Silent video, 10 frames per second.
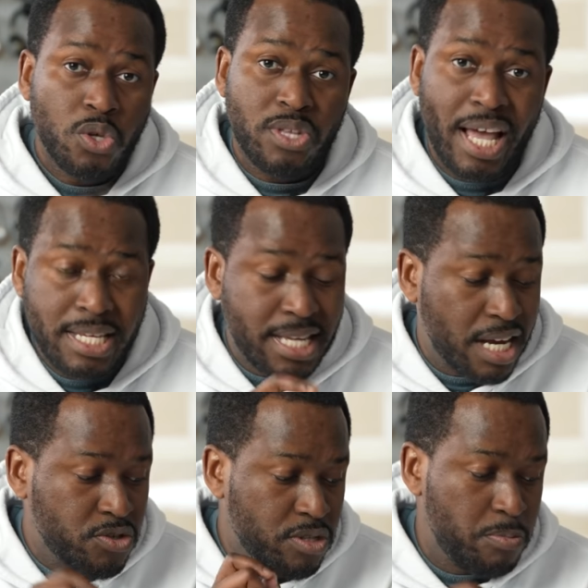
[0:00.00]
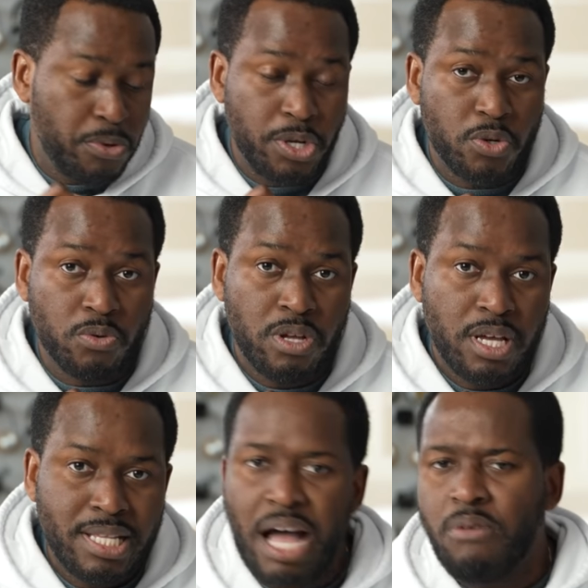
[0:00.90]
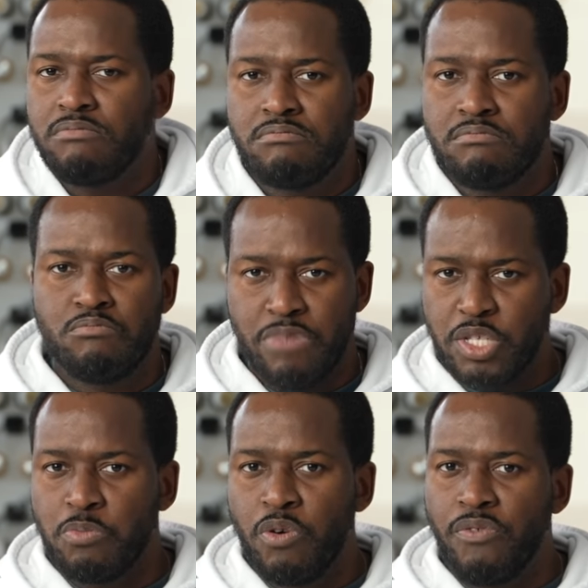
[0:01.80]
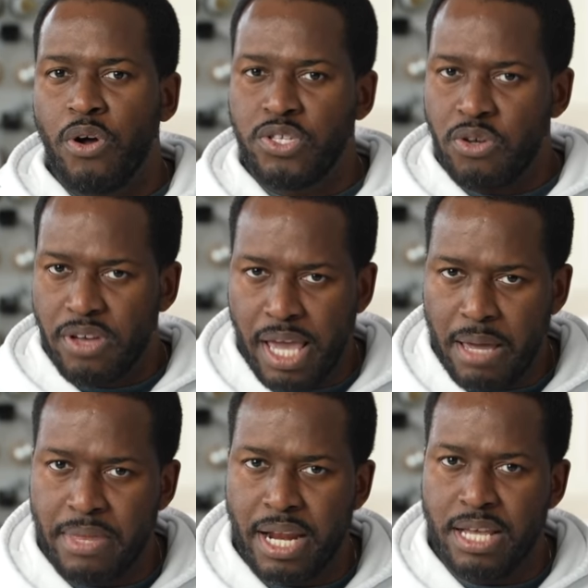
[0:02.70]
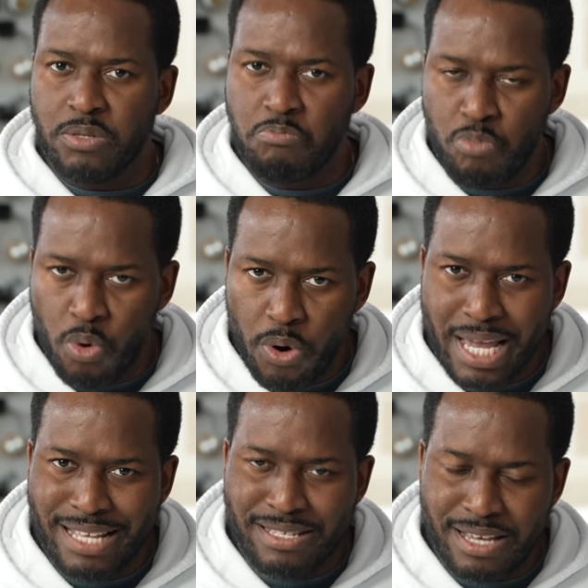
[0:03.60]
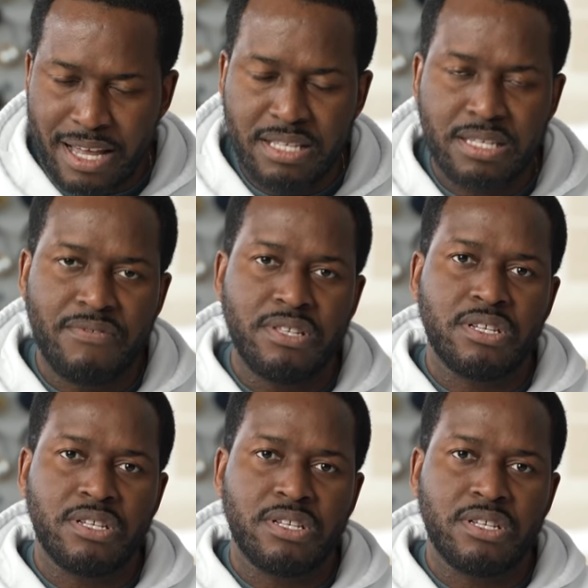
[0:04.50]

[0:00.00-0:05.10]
So that is actually pretty cool. Now, Let's move on to a game that is more intensive in